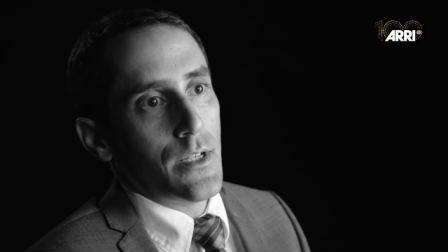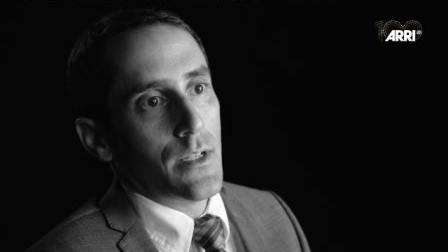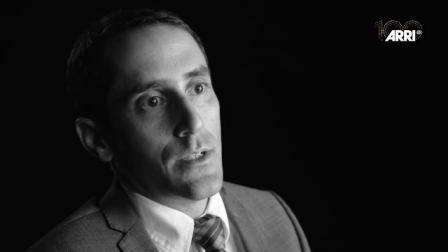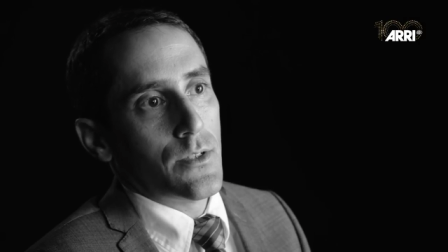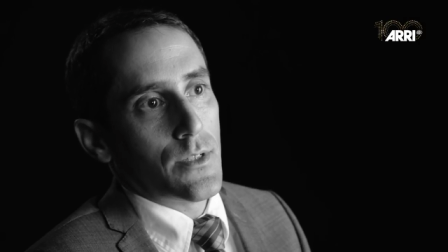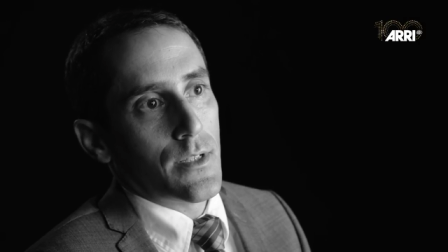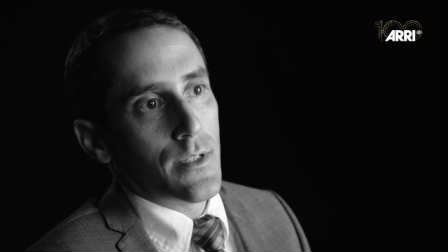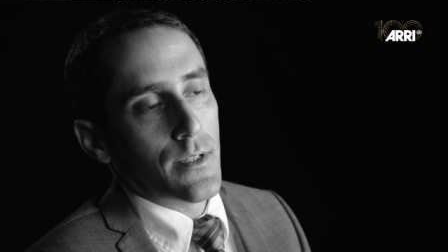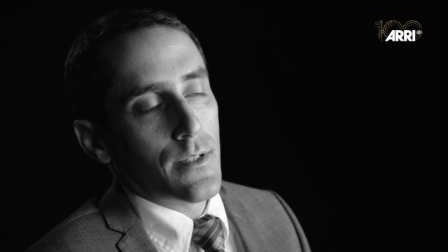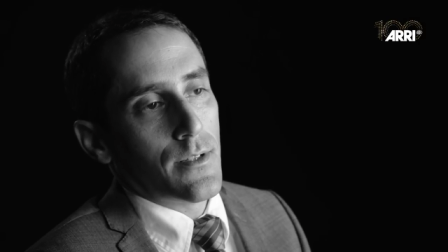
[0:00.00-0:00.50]

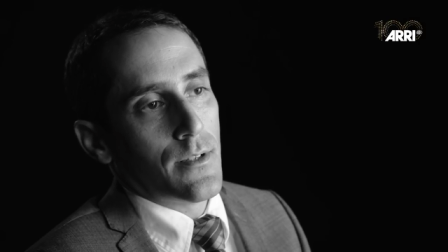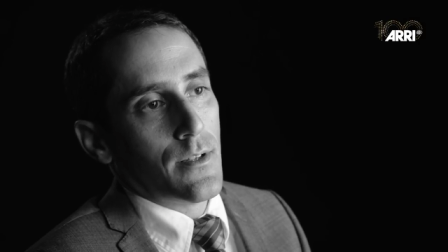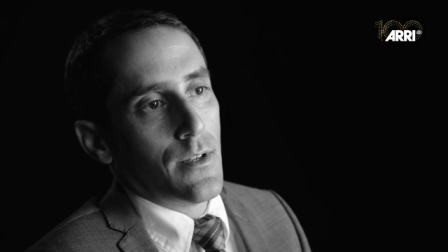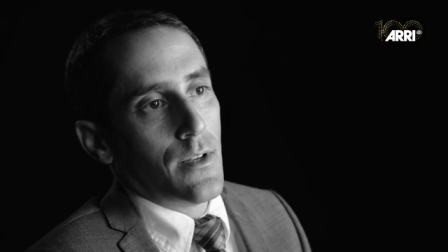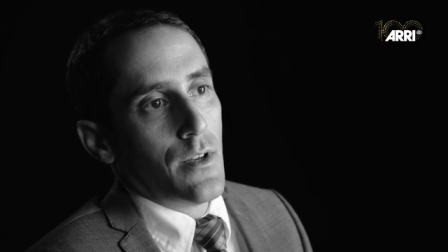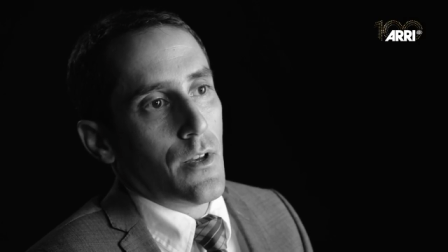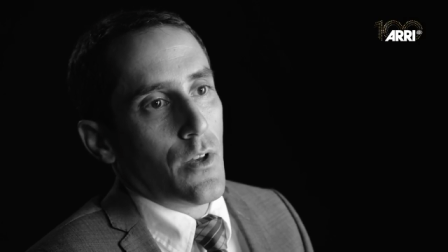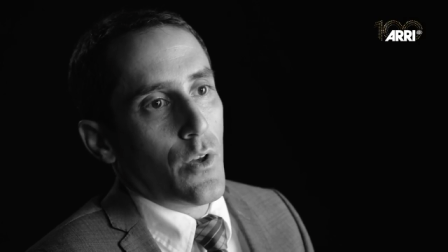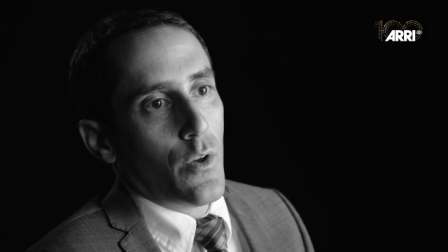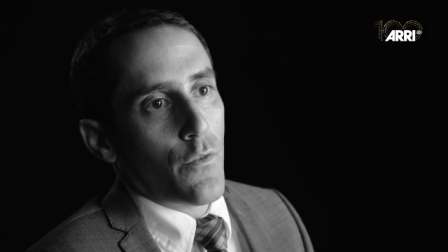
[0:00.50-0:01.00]
changing
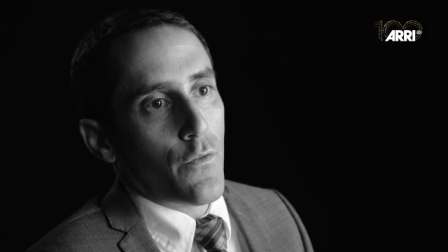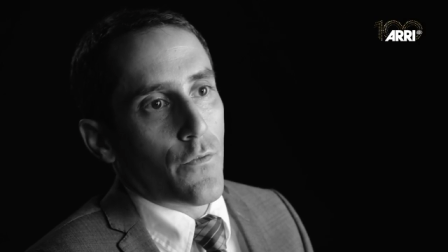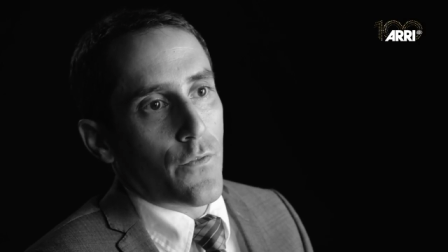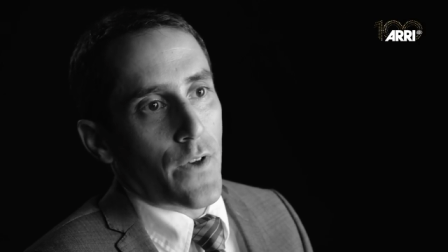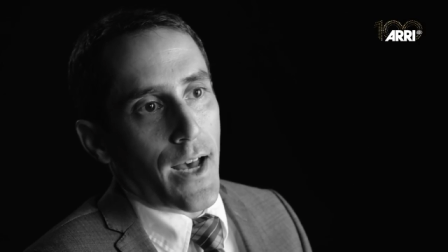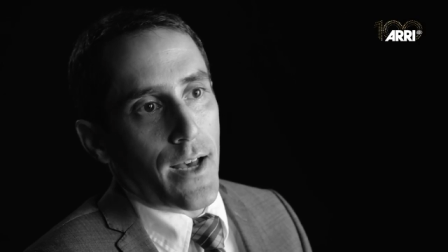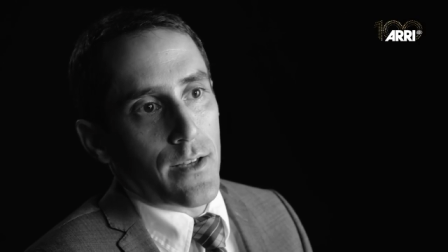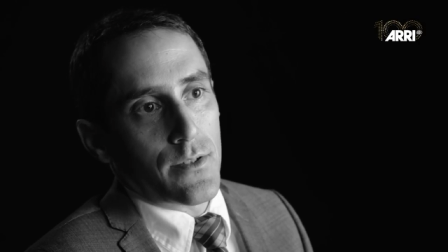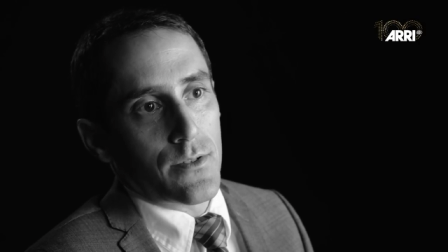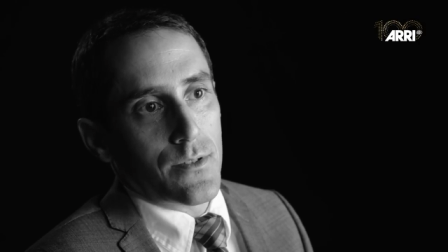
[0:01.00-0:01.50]

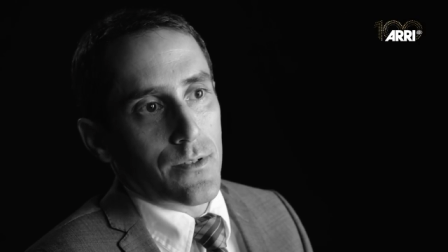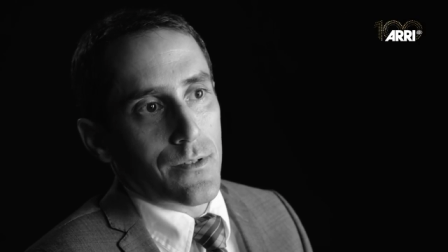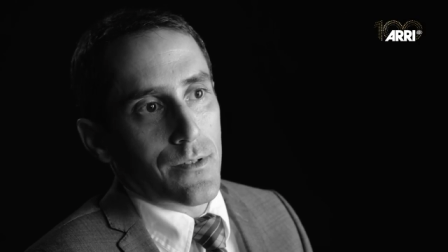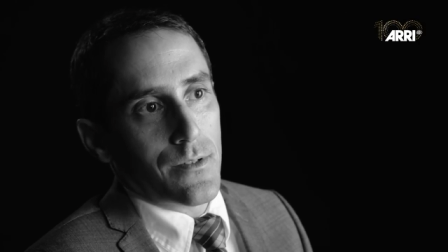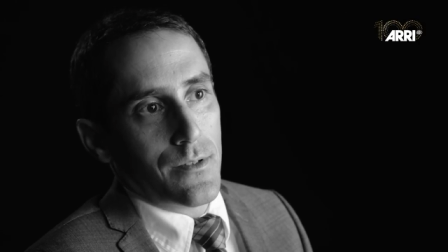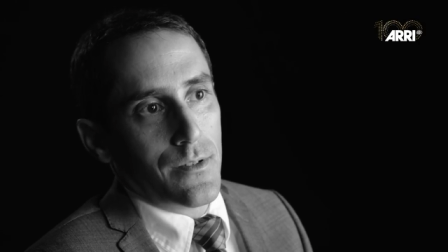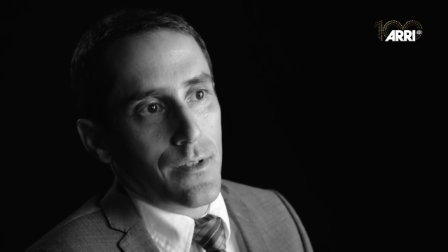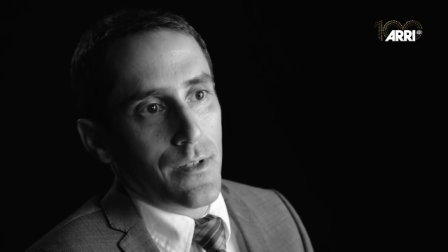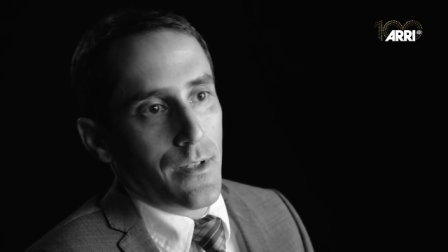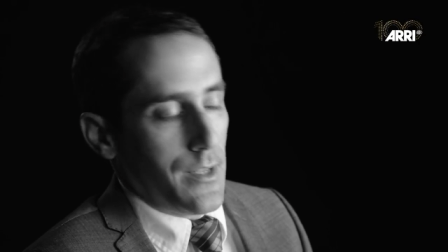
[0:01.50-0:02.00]

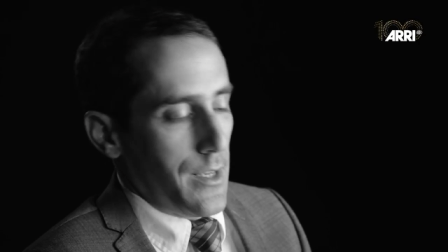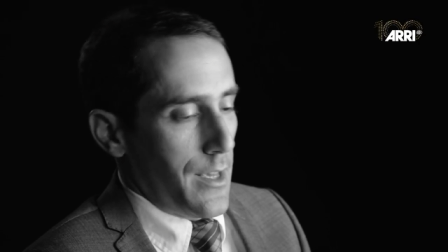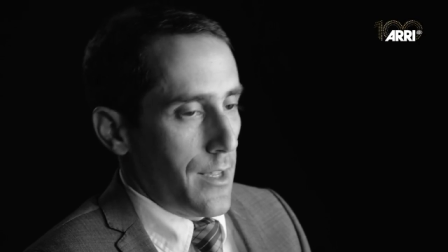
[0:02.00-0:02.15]
faster